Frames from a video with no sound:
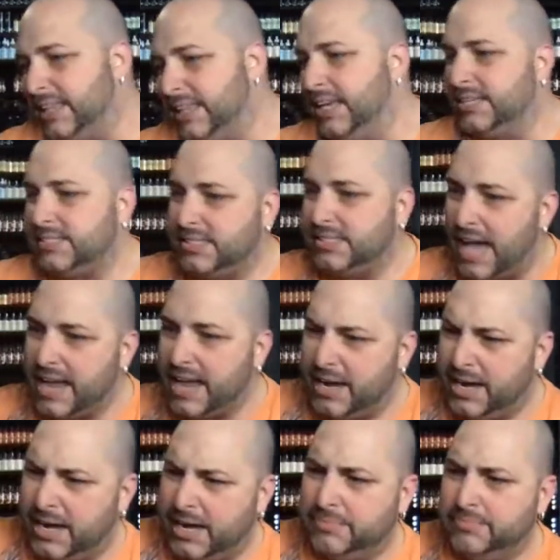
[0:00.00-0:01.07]
this that
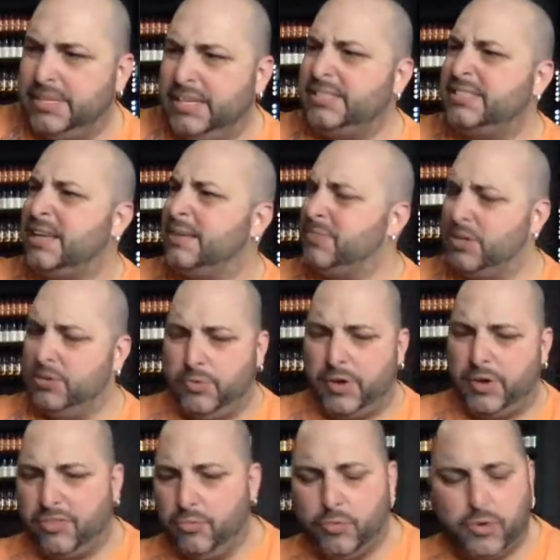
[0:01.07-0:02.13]
uh, did something
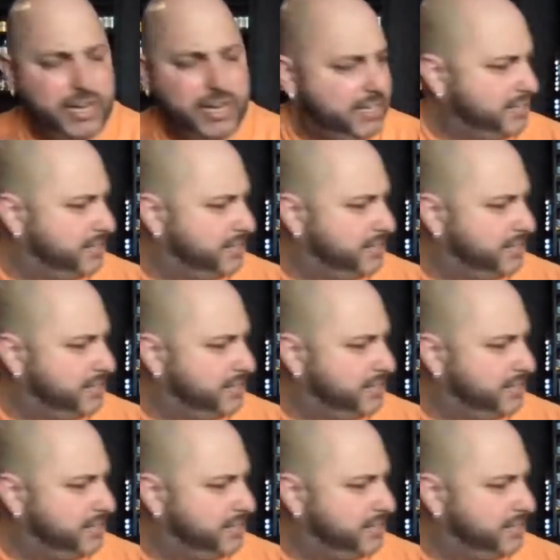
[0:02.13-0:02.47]
with, what is